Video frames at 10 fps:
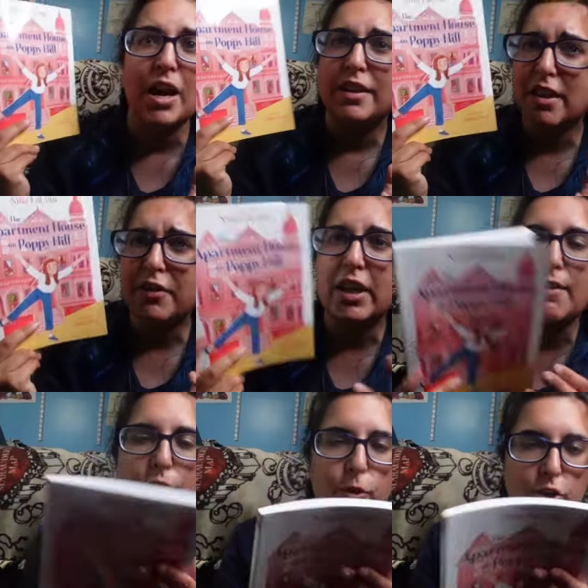Definitely
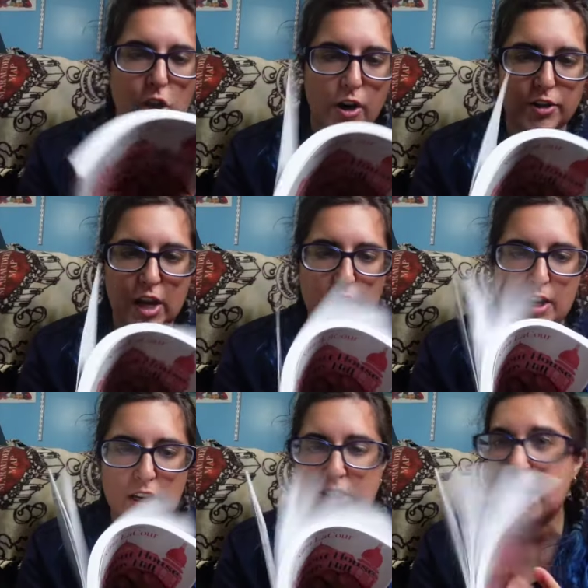gave it four stars. I
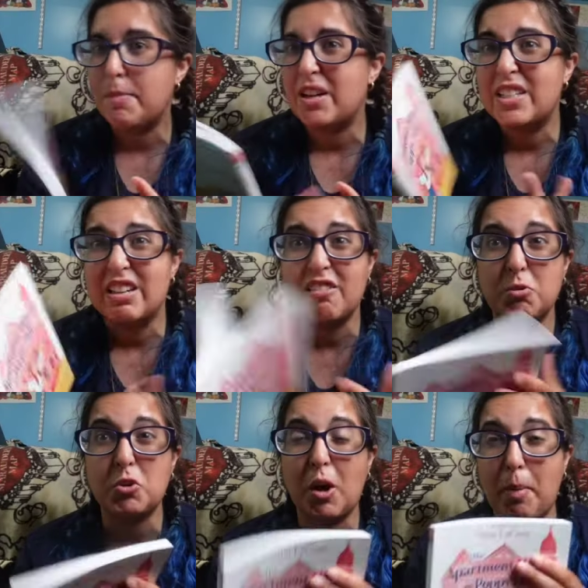think it's gonna be a series
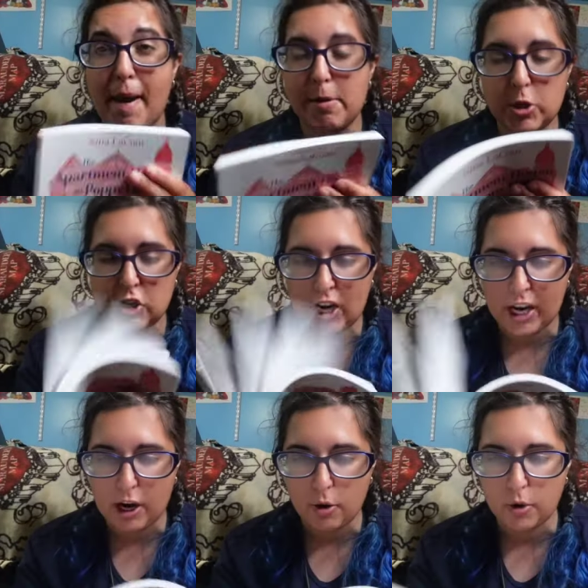which I'll probably
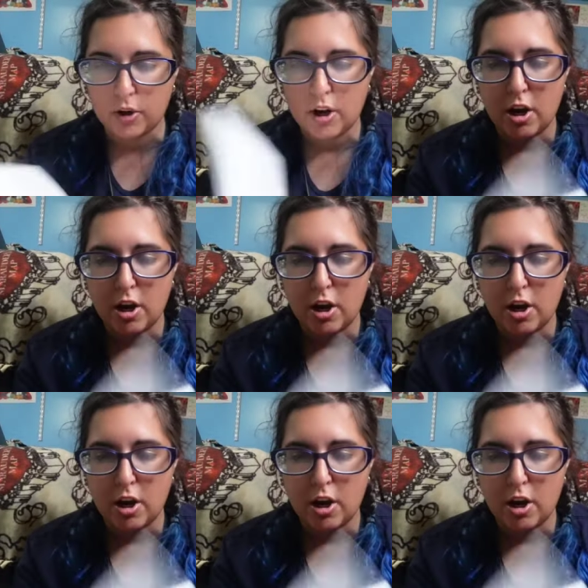check out